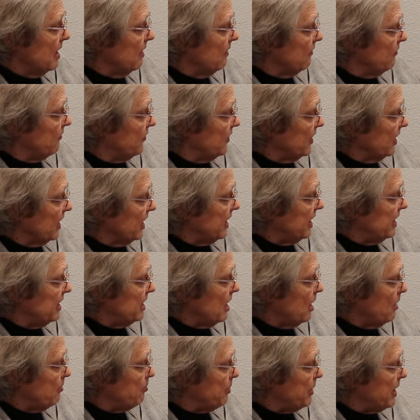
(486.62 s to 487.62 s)
filling
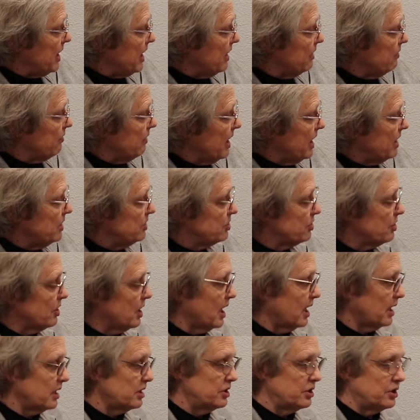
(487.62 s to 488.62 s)
their big red
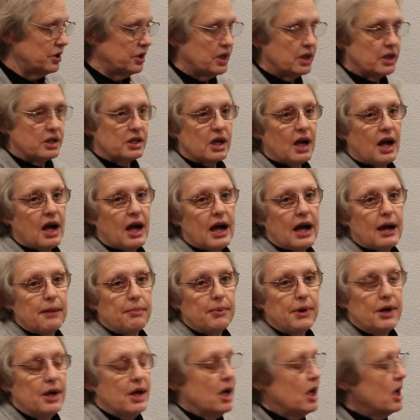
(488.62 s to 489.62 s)
truck to the
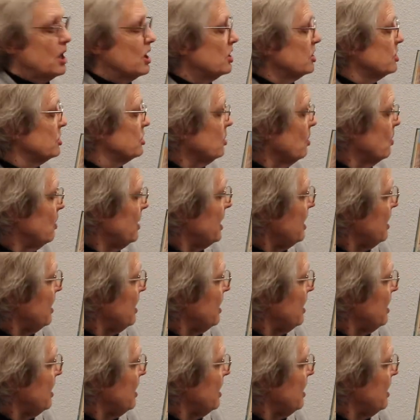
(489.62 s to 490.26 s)
top. So